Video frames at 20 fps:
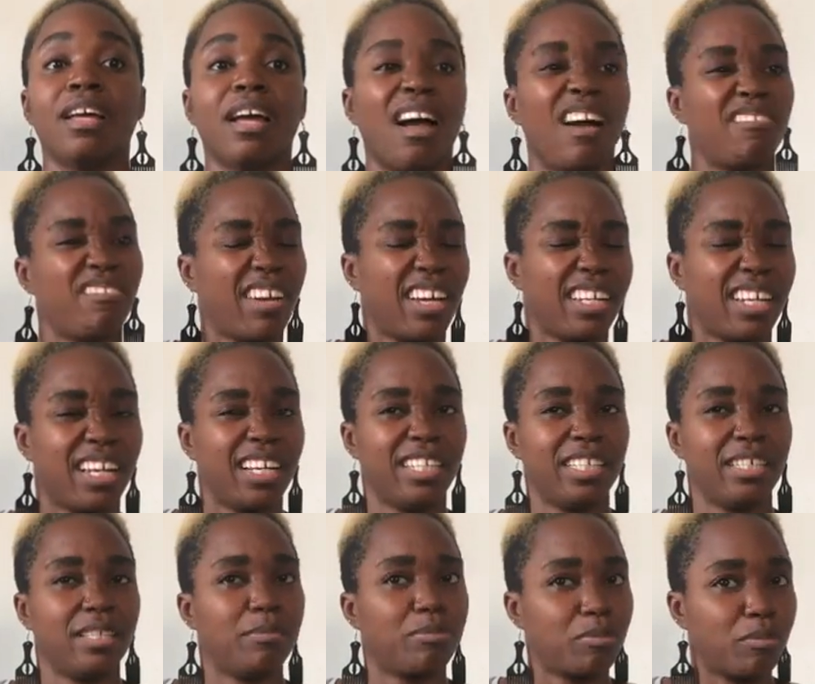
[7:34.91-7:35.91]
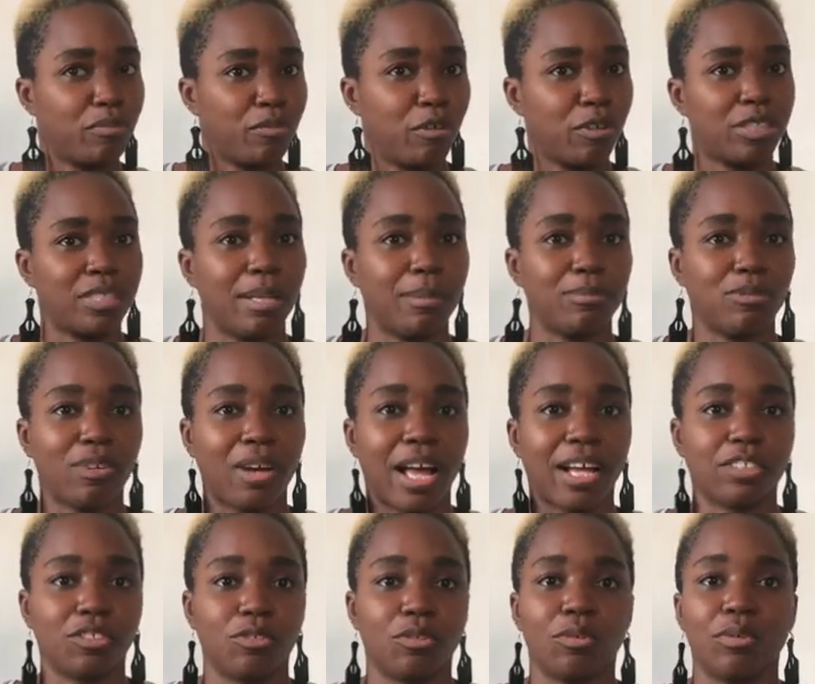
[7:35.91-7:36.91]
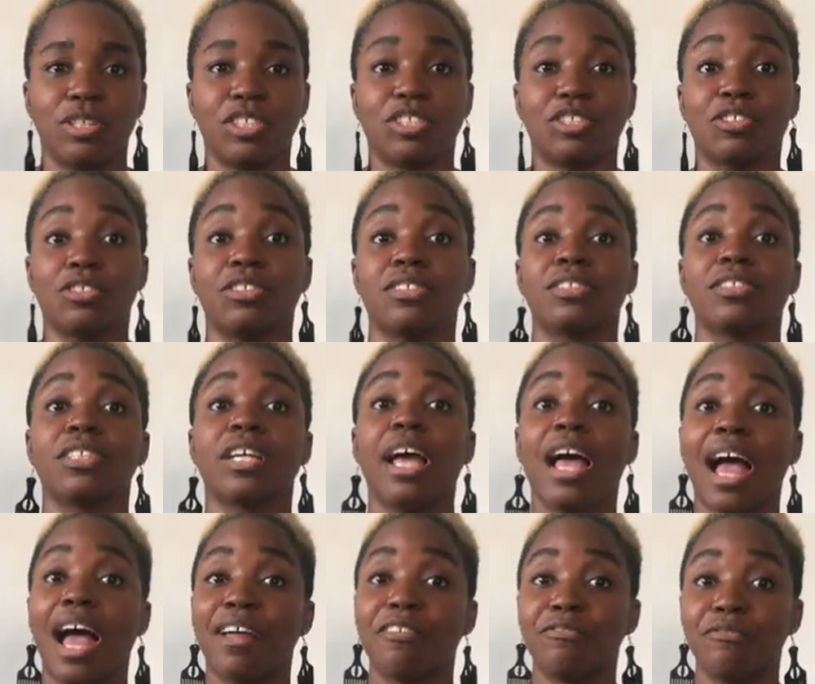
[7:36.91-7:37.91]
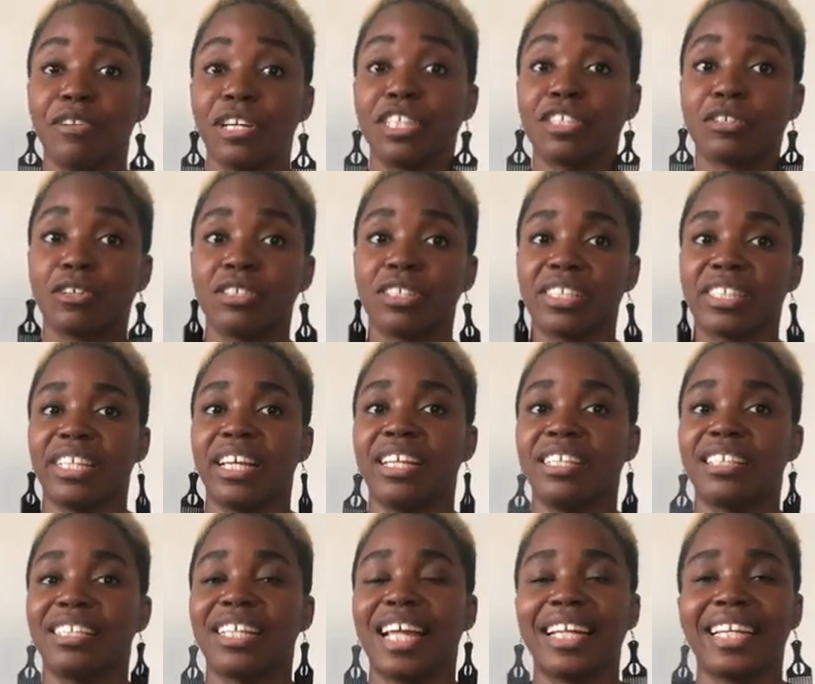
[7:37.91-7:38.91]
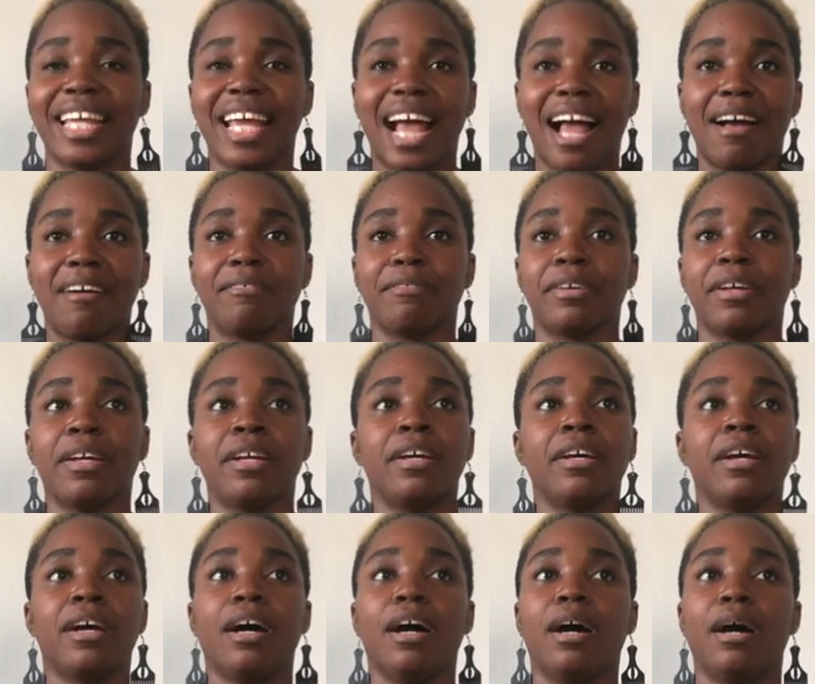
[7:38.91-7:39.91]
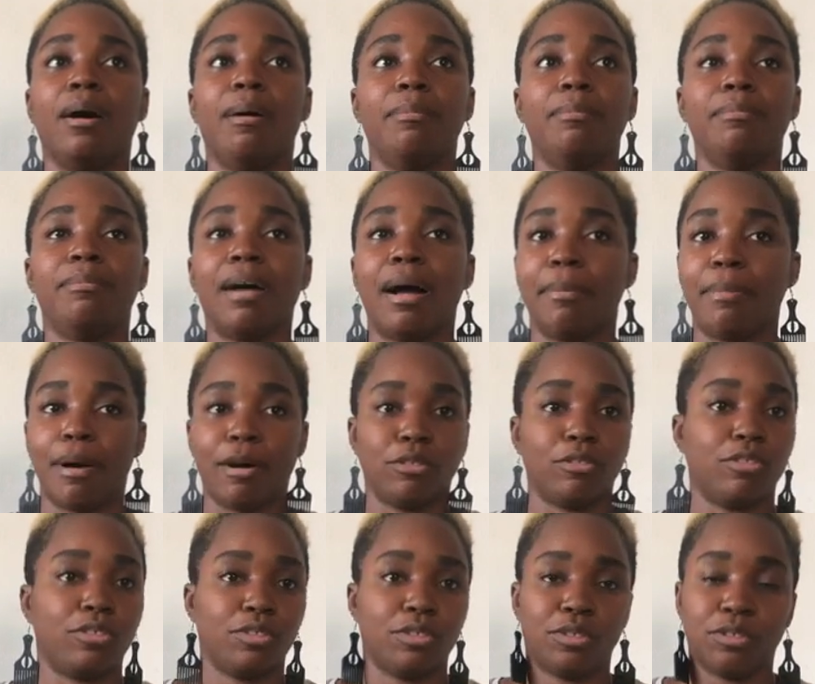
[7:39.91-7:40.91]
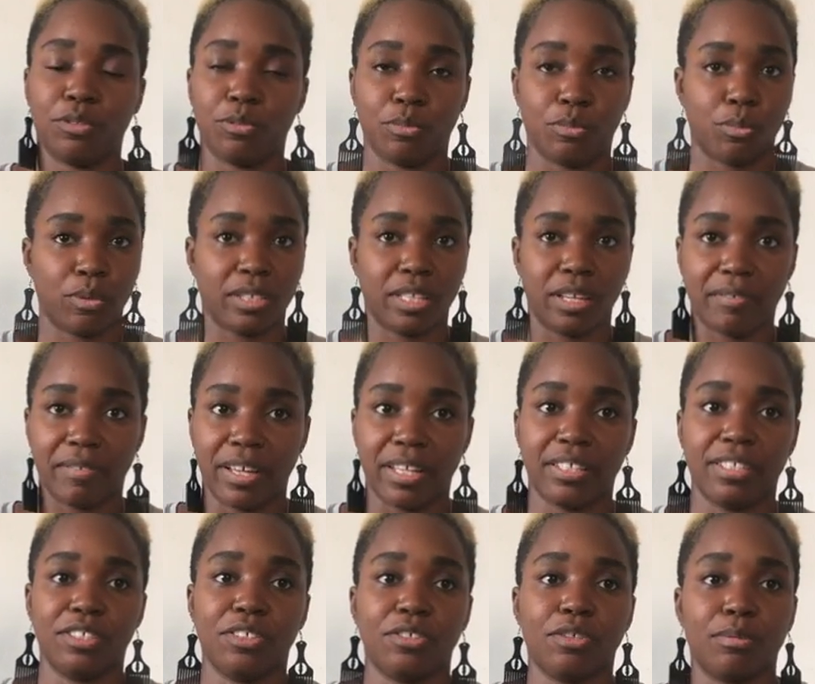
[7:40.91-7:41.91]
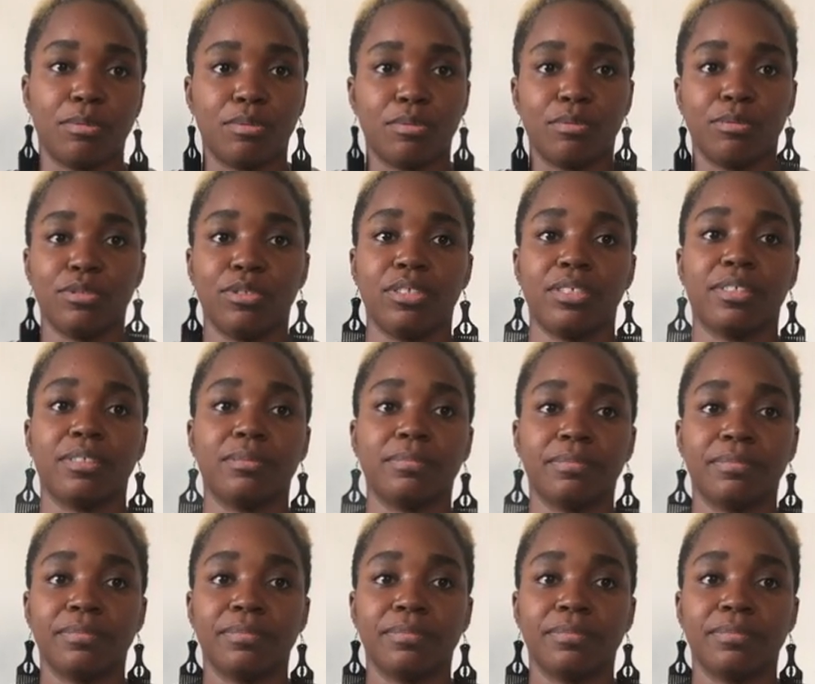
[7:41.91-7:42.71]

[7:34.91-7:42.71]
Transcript: And finally, it provokes them to ask you questions and raise concerns that they have about whatever it is you're promoting.